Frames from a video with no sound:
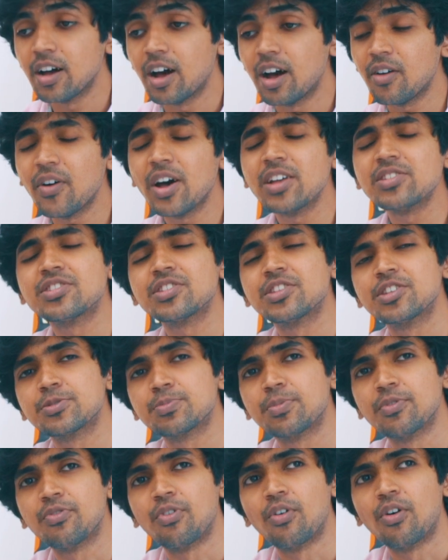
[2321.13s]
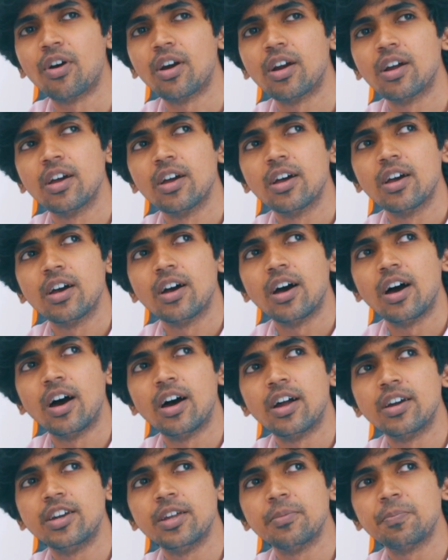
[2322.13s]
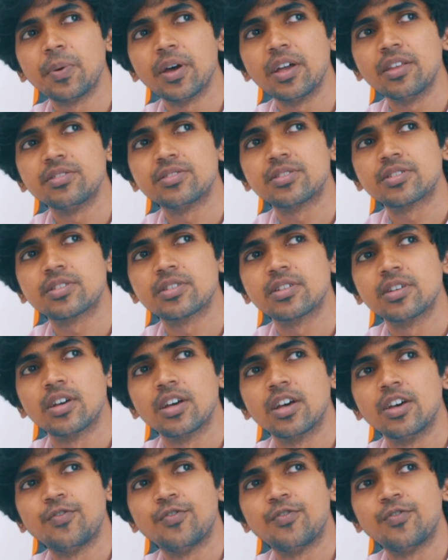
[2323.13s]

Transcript: I've answered this before. Depends.